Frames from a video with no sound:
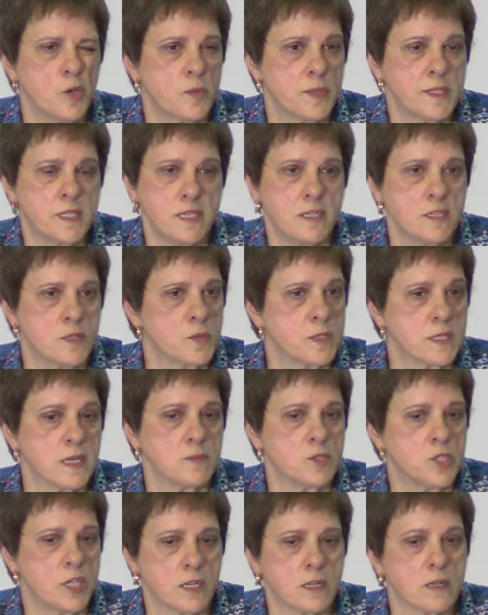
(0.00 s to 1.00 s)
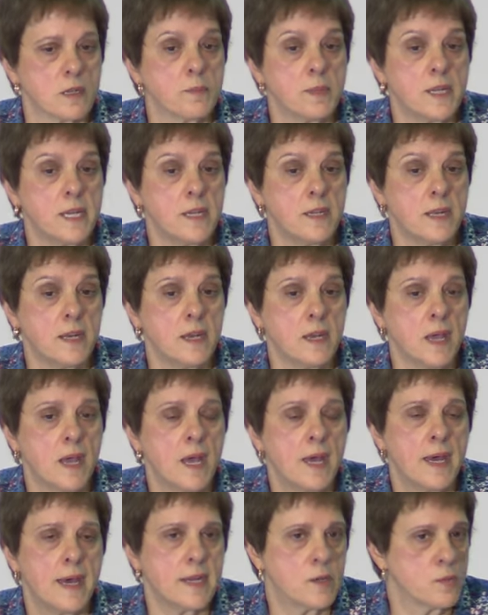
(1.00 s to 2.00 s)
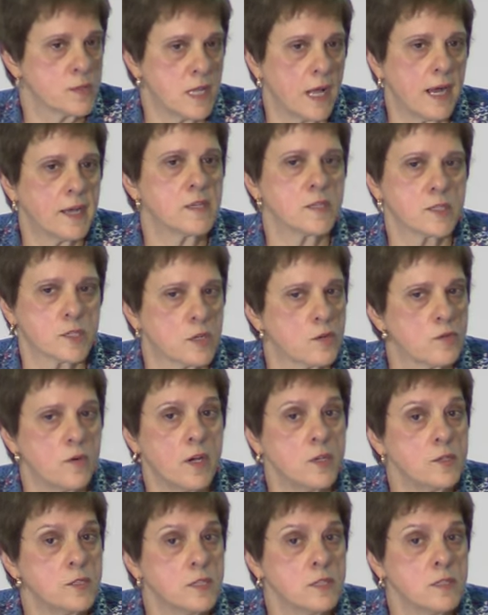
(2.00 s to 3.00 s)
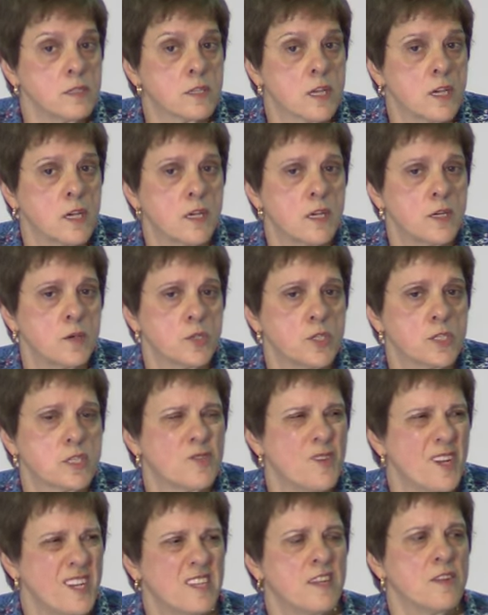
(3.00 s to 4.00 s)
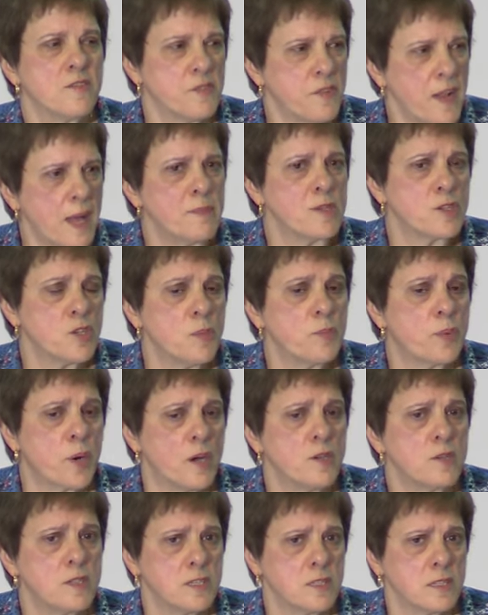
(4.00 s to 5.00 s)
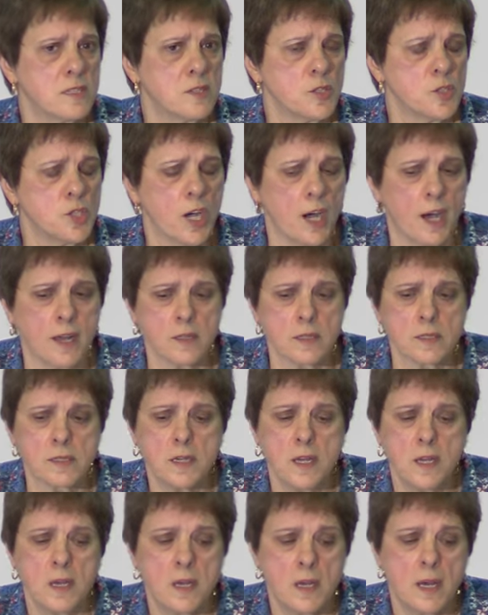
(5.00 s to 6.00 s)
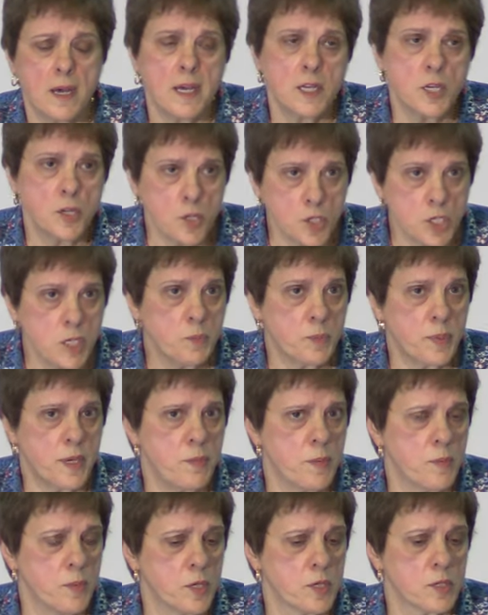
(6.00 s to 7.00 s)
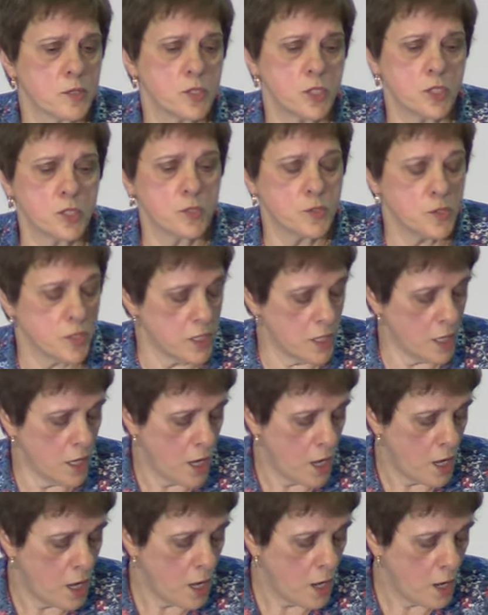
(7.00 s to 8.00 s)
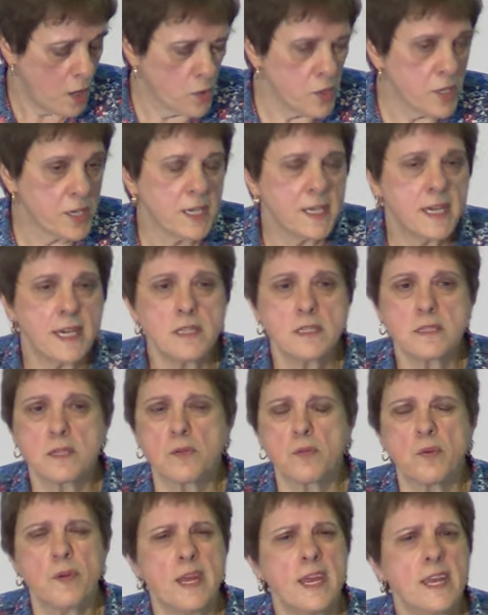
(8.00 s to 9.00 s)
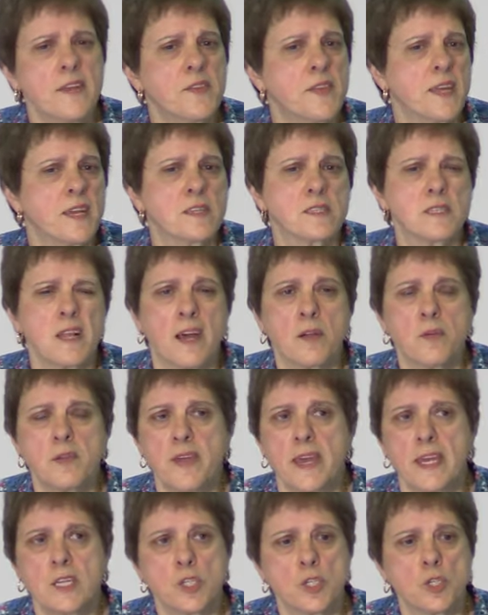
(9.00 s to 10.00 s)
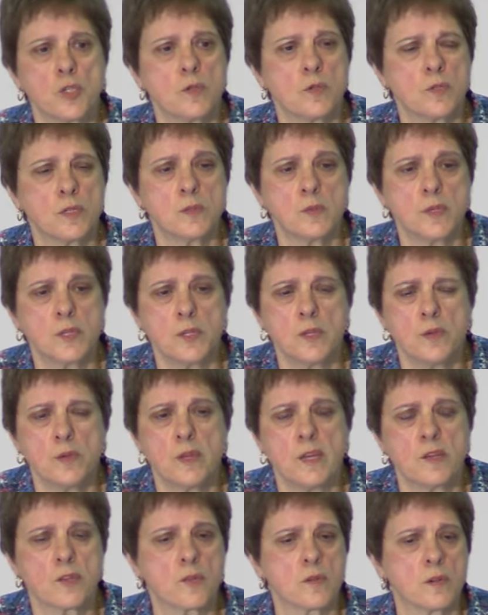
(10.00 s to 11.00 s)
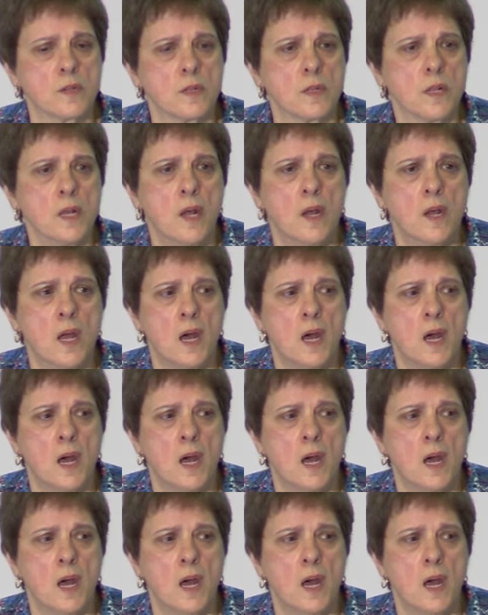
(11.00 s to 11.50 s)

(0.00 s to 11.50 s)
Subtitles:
who presented with some genital bleeding, and it was lichen sclerosis, which is really an inflammatory process in a child, usually prepubertal children. Or you can get rare things like we've had children with urethral